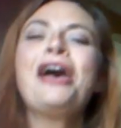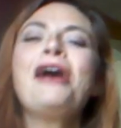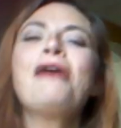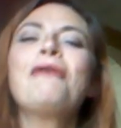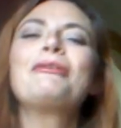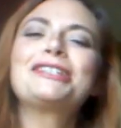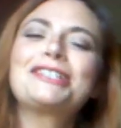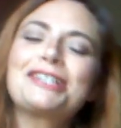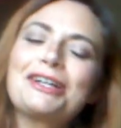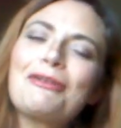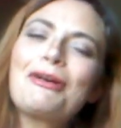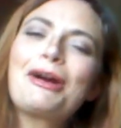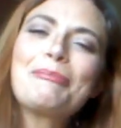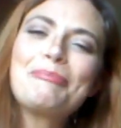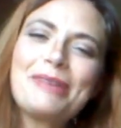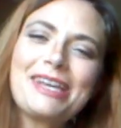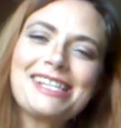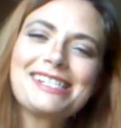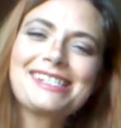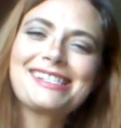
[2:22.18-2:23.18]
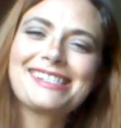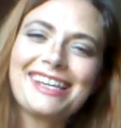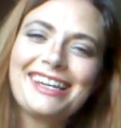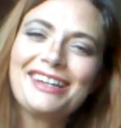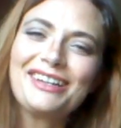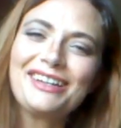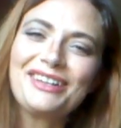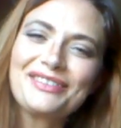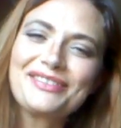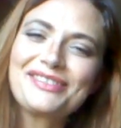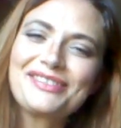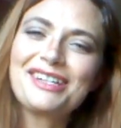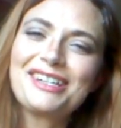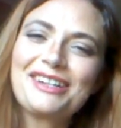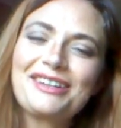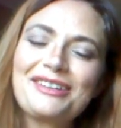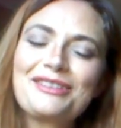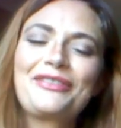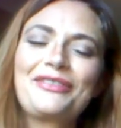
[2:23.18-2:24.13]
We show our best selves, you know,